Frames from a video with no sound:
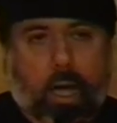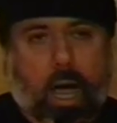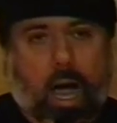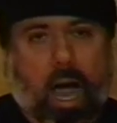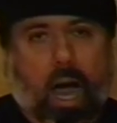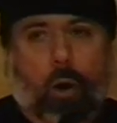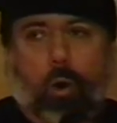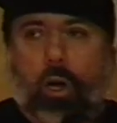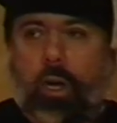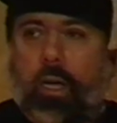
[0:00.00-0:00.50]

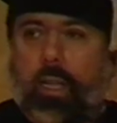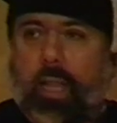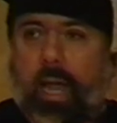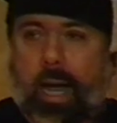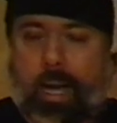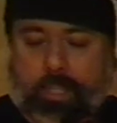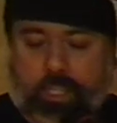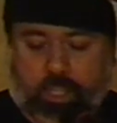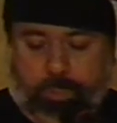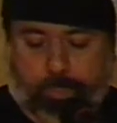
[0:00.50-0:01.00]
our
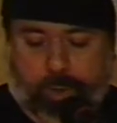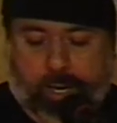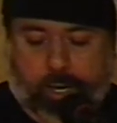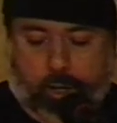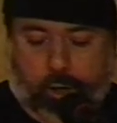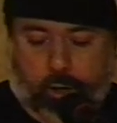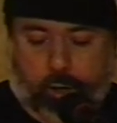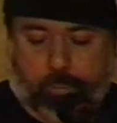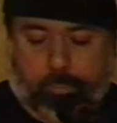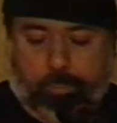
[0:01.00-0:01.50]
class
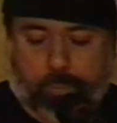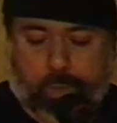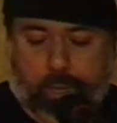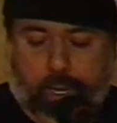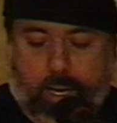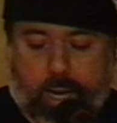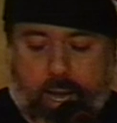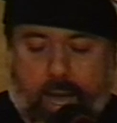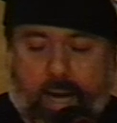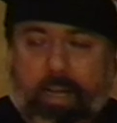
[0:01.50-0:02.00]
speaker
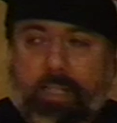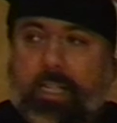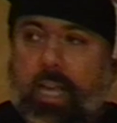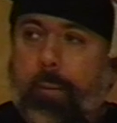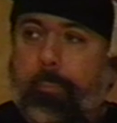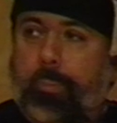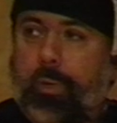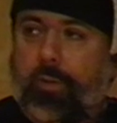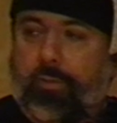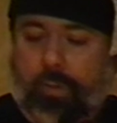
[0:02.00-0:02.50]

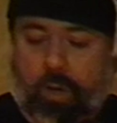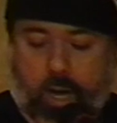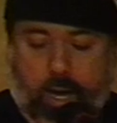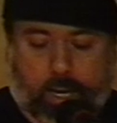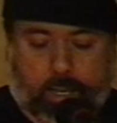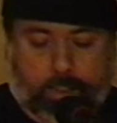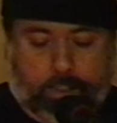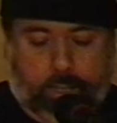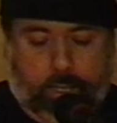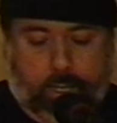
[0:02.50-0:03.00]

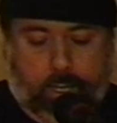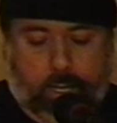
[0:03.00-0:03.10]
exemplifies